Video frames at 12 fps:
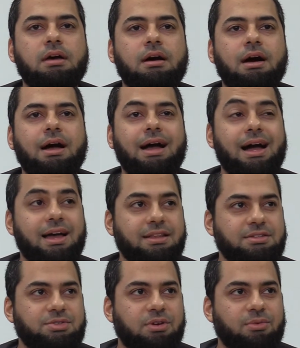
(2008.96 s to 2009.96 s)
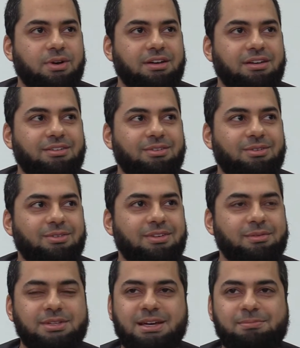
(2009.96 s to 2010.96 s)
I got the story wrong.
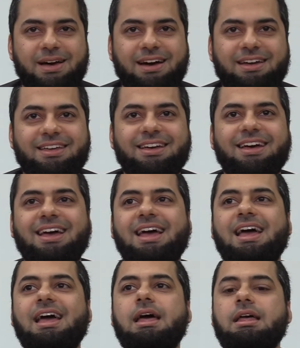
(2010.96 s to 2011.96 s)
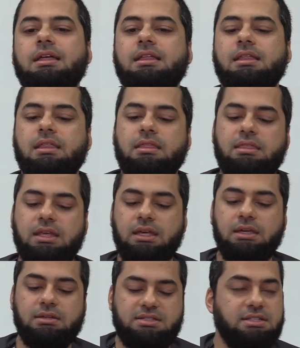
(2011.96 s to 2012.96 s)
Let me step back.
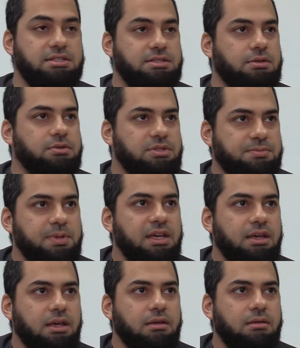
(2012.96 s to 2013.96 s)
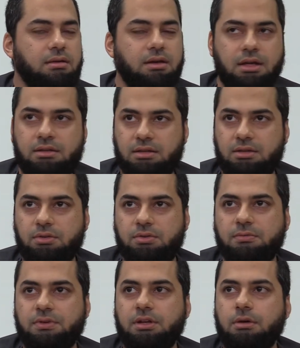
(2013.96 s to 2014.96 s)
The sister who's speaking in the
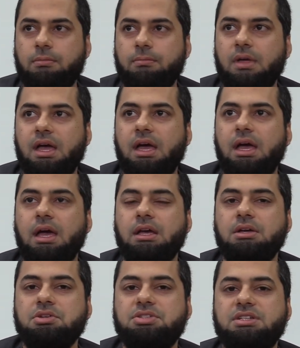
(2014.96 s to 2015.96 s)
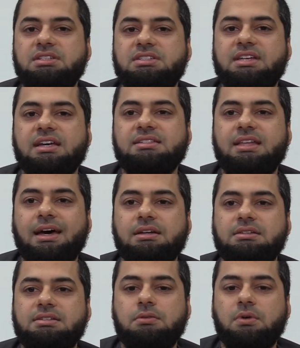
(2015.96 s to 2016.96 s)
YouTube video, she says
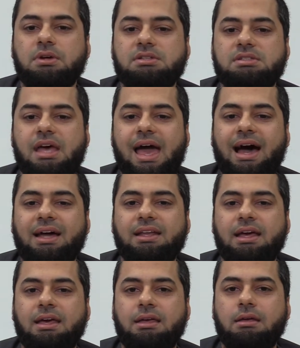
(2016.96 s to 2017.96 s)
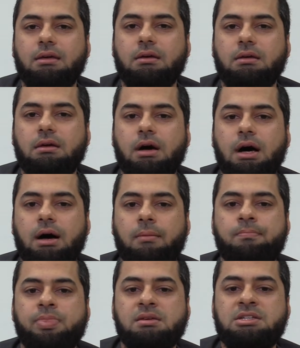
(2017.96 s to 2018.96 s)
that she was at
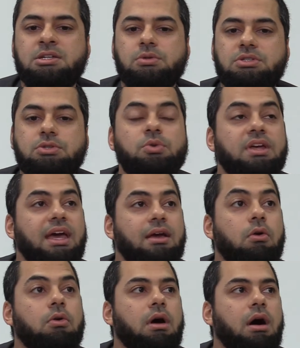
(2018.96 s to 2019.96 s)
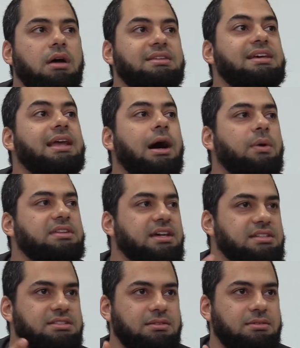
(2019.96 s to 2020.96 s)
she was doing a tilawa
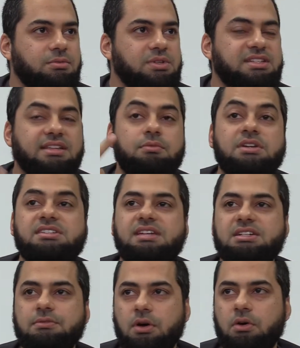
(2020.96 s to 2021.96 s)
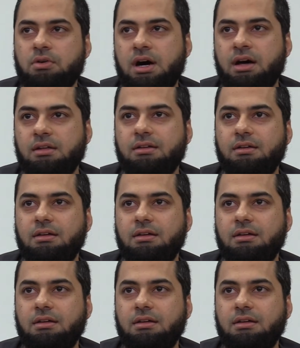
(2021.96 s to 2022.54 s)
test, recitation of the Quran,